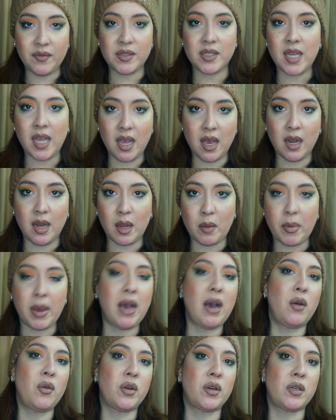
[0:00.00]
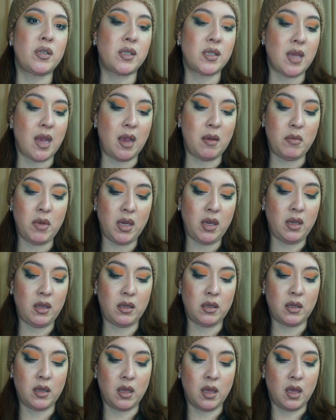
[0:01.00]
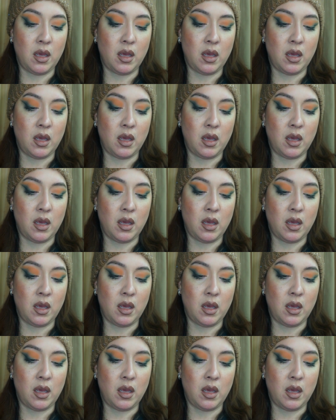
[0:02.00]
psionic powers, I mean,